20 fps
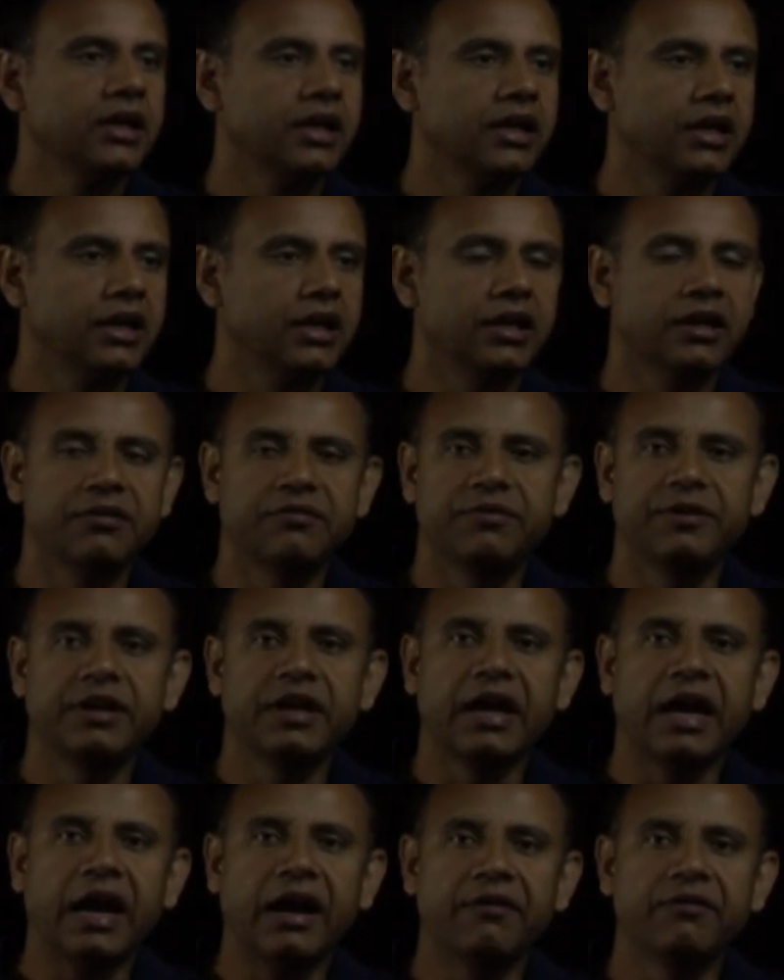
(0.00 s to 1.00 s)
and v
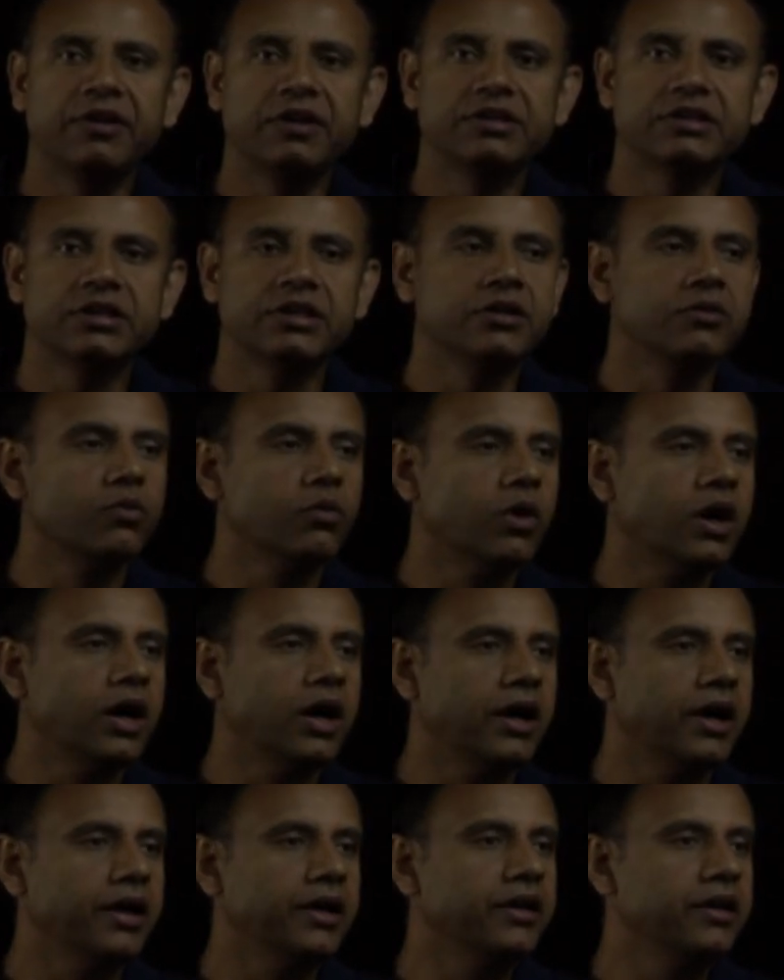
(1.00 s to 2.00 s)
average in
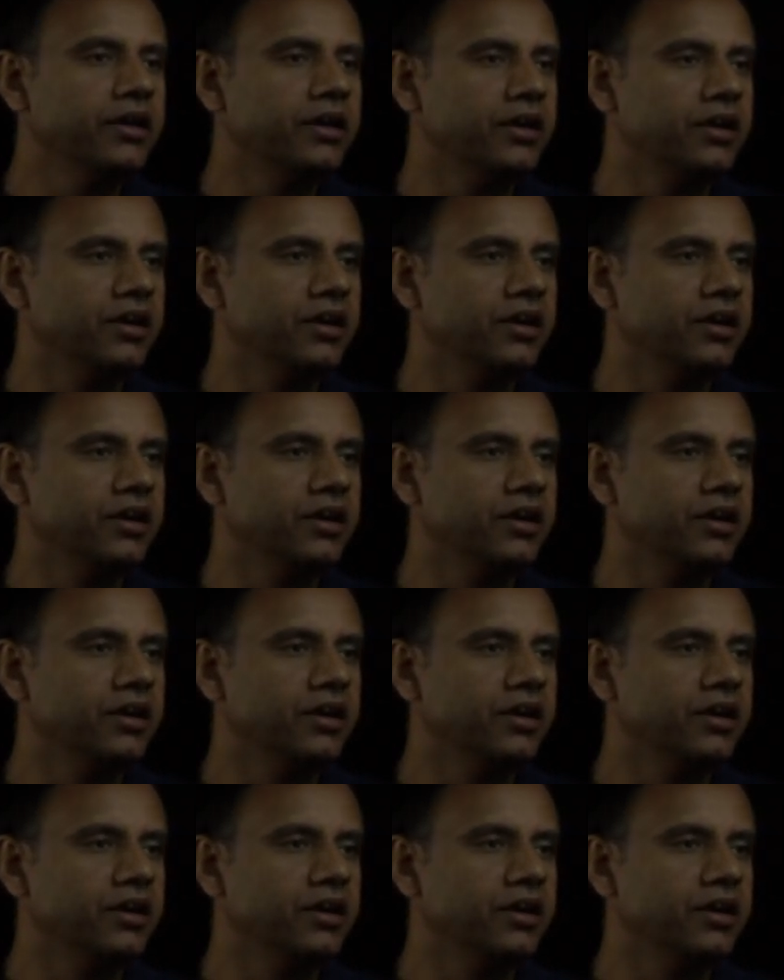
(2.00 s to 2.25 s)
y